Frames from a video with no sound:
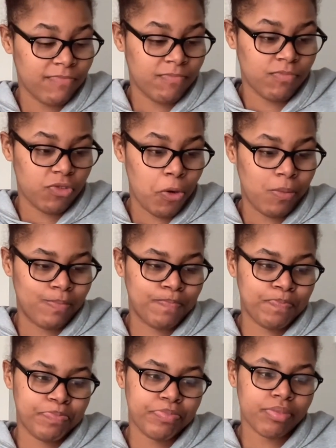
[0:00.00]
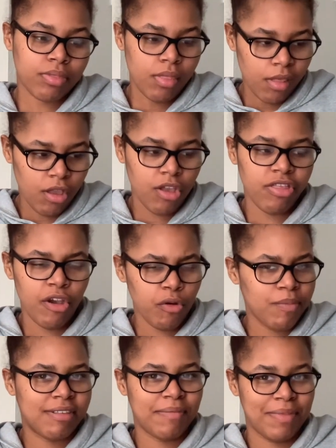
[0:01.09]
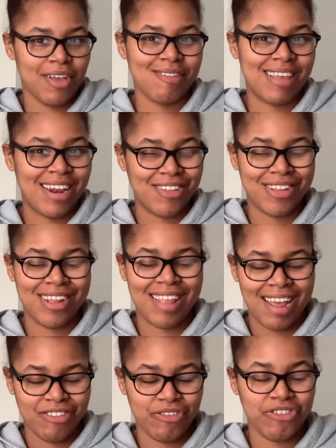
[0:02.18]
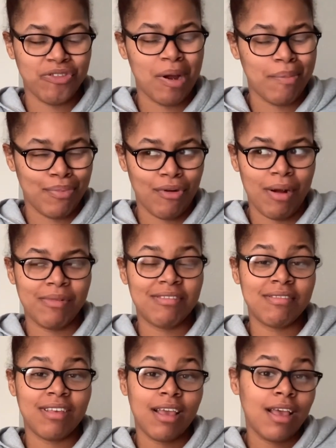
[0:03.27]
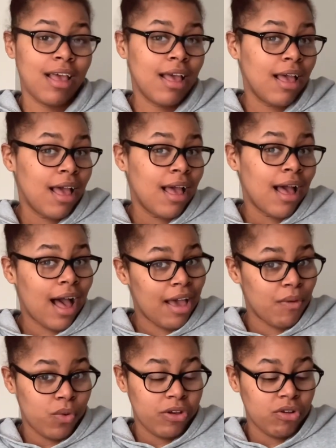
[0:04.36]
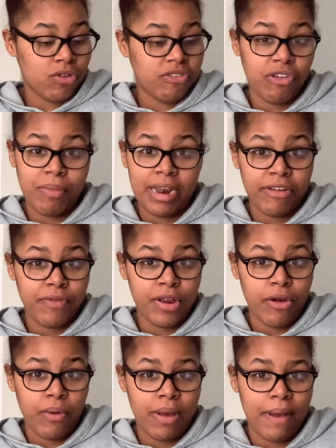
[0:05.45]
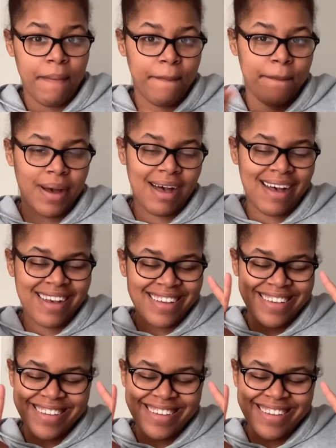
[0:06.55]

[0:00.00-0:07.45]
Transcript: So there will be something else that interests you, I promise. I will see you in my next video. Bye.